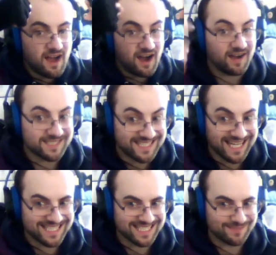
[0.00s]
hard
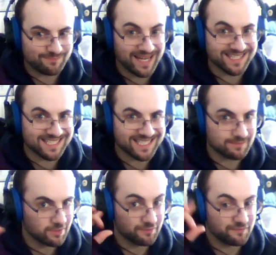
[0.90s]
test this battle
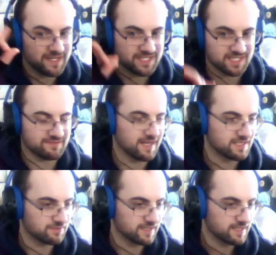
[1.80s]
system and all the features I've
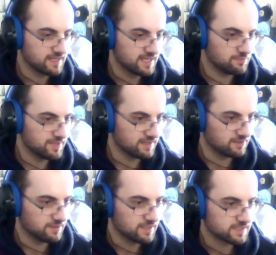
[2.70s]
added to it. Here we
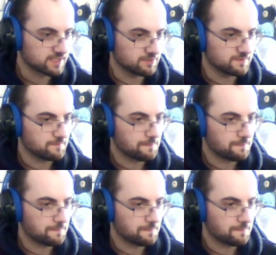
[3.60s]
go. So,